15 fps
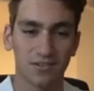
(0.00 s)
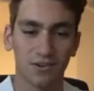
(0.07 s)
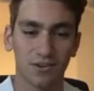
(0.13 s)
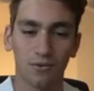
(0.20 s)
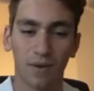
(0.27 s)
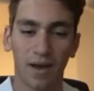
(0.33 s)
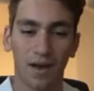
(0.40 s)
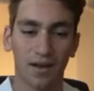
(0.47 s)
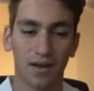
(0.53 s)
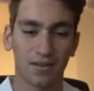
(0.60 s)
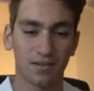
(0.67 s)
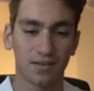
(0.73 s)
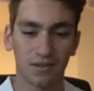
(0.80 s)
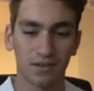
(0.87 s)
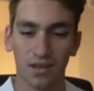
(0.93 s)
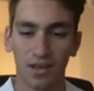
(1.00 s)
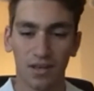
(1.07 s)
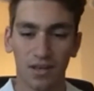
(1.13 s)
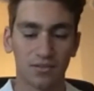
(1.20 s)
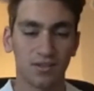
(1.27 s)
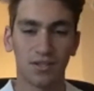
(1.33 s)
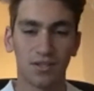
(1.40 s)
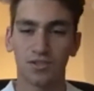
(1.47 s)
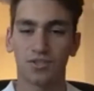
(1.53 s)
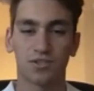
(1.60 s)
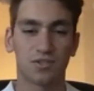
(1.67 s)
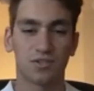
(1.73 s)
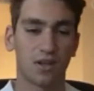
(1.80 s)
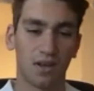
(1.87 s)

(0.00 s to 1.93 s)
go back and teach